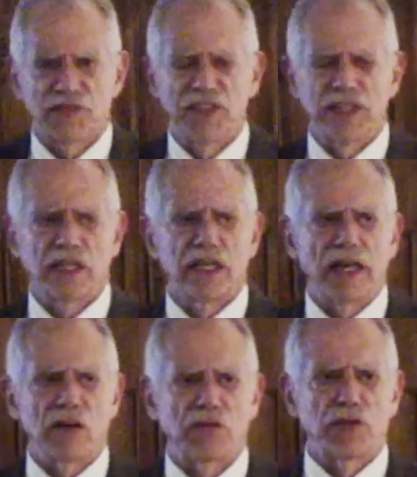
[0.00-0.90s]
Finland
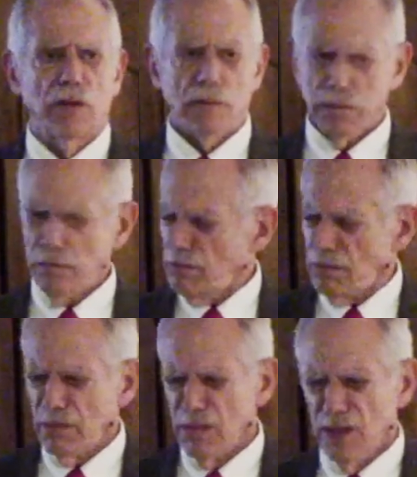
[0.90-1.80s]
now for
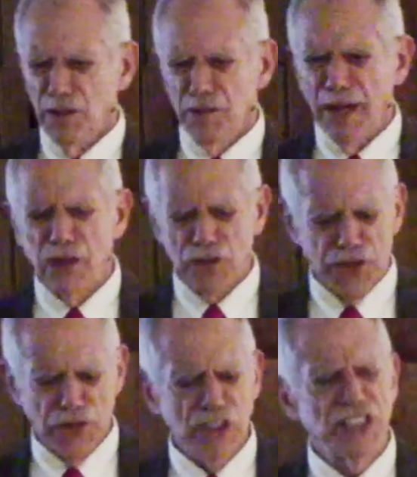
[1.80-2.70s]
about
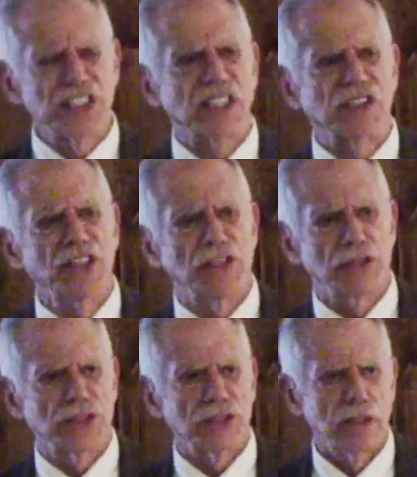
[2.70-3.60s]
36
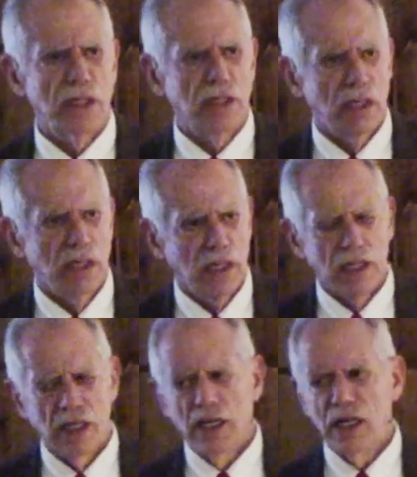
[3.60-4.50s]
years.
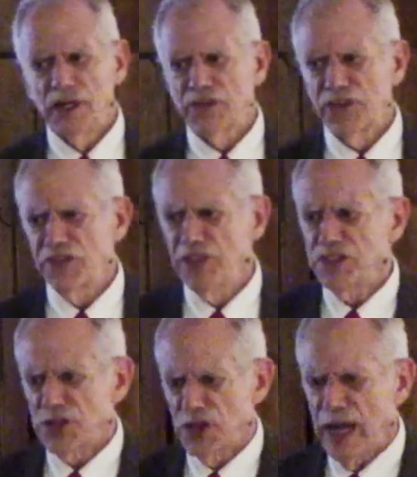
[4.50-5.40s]
And if the
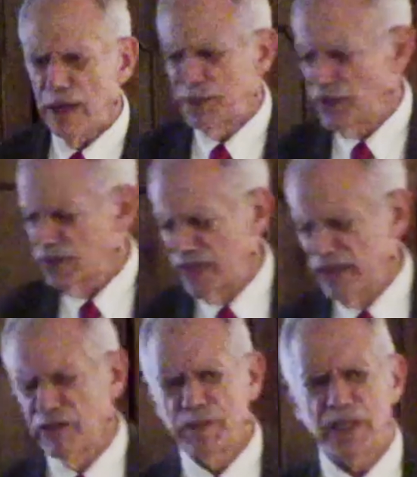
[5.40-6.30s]
Finns are happier than
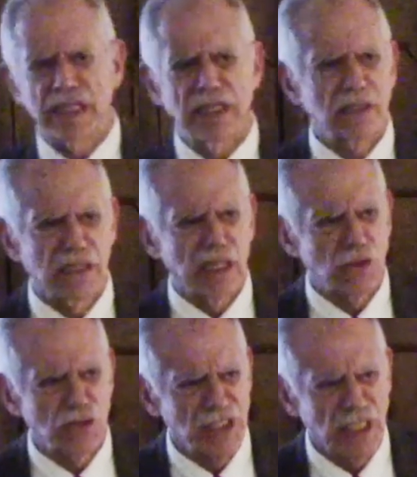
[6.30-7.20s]
everybody else, I
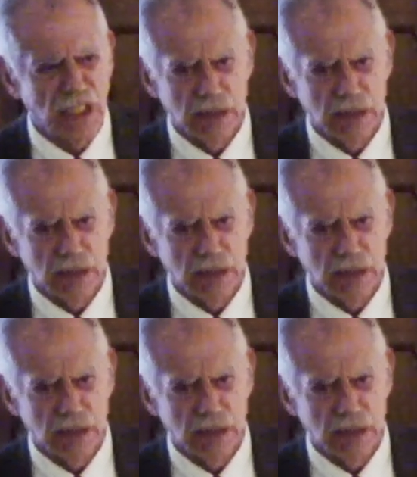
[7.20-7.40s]
don't see it.